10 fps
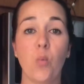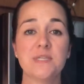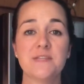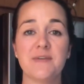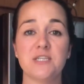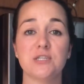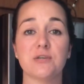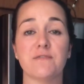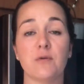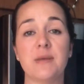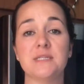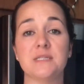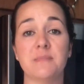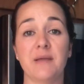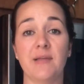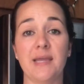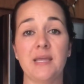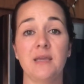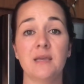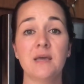Once the veggies are fermented to my
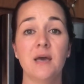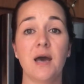liking,